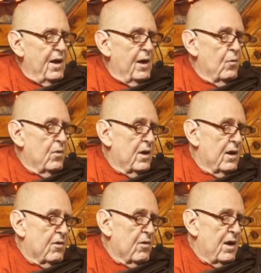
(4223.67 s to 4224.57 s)
I will
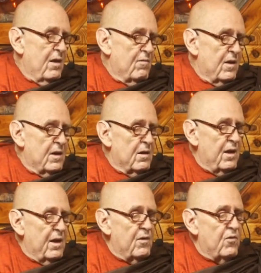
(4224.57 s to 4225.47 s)
not crave and
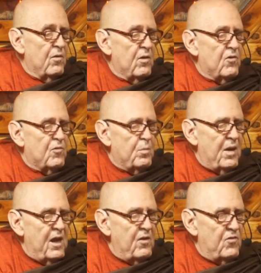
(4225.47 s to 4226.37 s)
cling to the
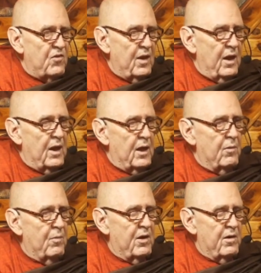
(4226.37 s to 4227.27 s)
space
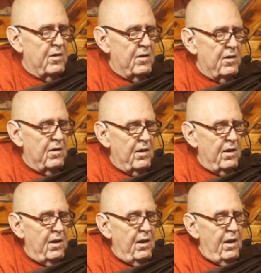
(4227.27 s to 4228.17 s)
element,
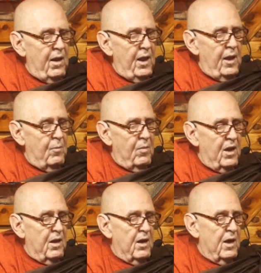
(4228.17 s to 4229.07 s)
and
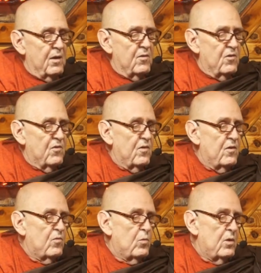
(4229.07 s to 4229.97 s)
my
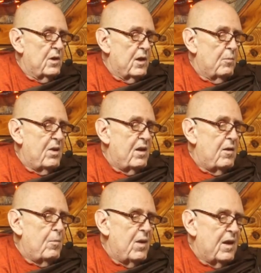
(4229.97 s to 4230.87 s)
consciousness will not be
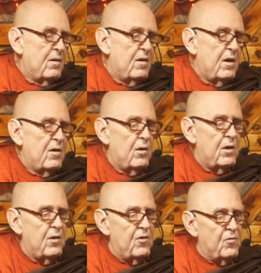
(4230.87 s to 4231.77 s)
dependent
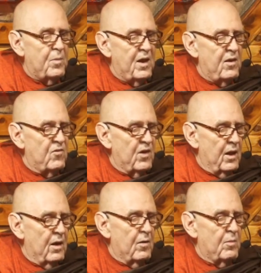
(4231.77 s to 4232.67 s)
on the space
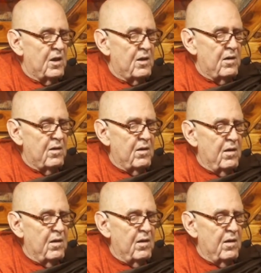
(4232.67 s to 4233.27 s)
element.